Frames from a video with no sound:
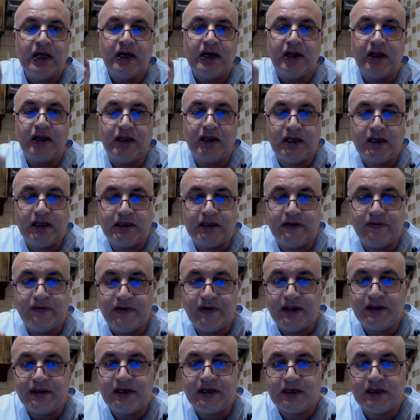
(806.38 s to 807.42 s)
the
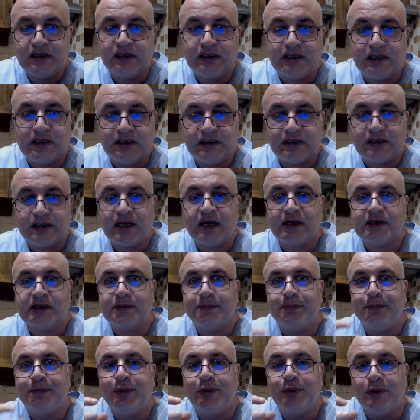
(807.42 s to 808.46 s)
ventricle contracts
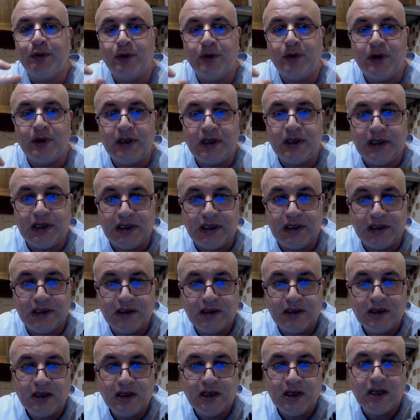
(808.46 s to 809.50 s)
poorly
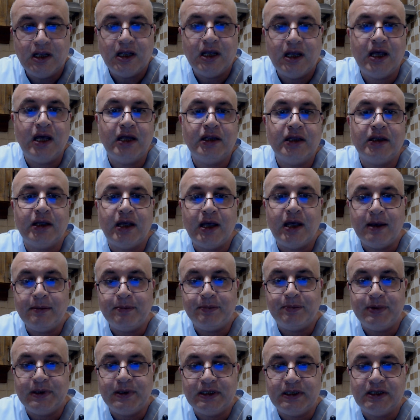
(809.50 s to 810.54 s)
and
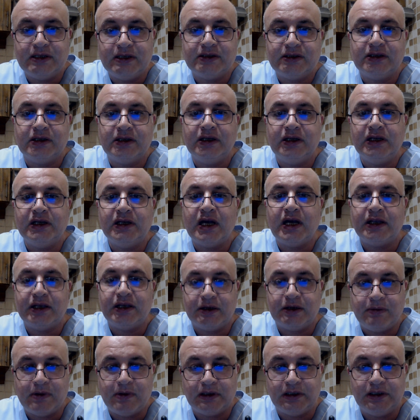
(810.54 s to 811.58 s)
is
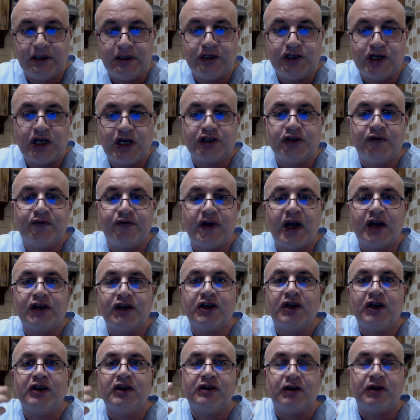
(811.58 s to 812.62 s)
inadequately. Ejection
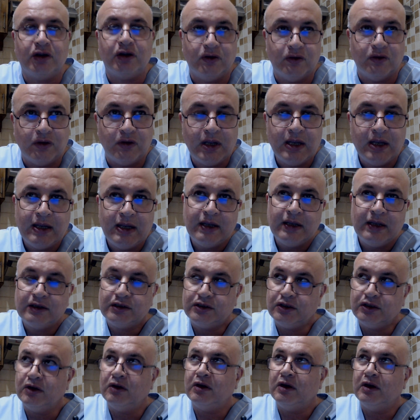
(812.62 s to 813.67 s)
fraction is low.
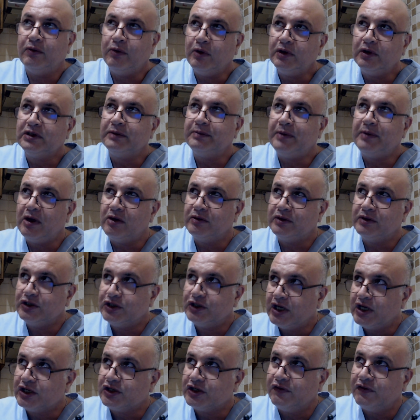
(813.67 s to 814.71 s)
So what about
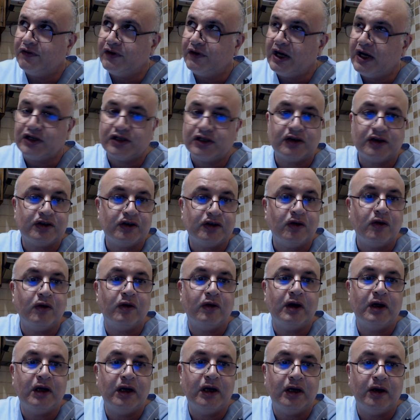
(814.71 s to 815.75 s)
ejection fraction?
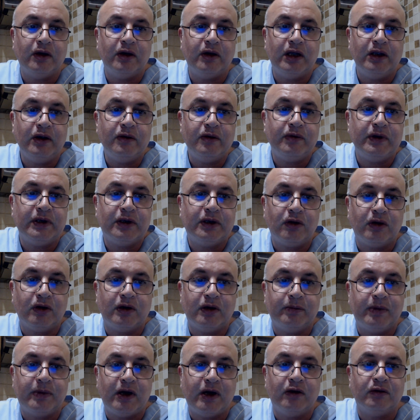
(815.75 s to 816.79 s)
So uh, if we talk
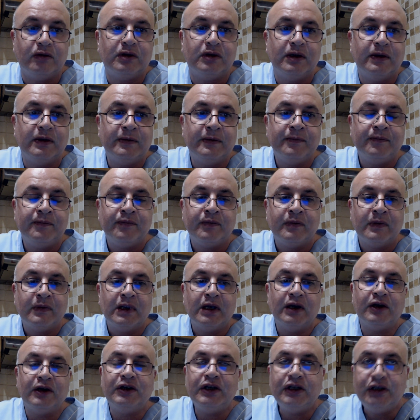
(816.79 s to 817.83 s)
about
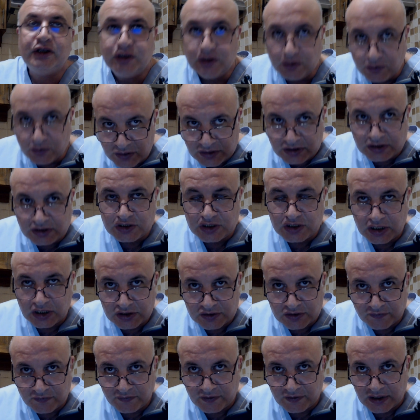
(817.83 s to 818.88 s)
reduced
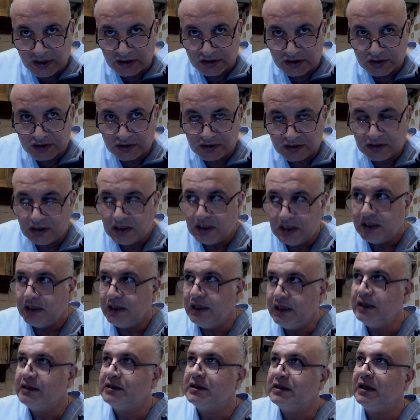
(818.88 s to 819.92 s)
ejection fraction,
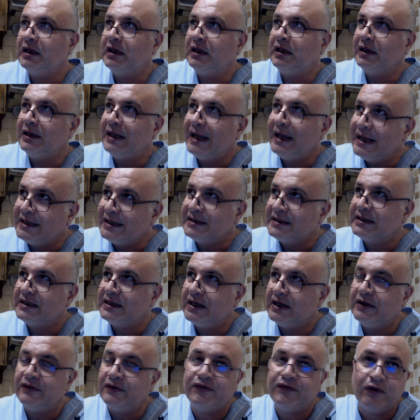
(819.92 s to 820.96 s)
it's less
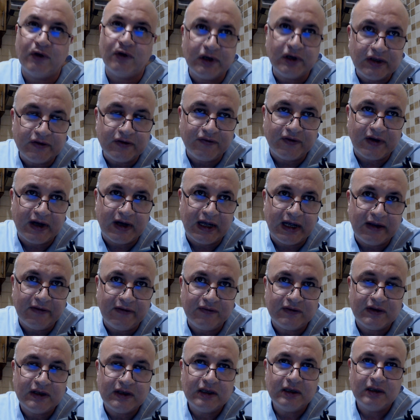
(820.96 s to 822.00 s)
than
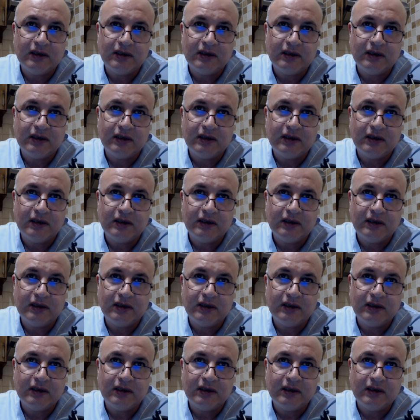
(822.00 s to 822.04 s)
45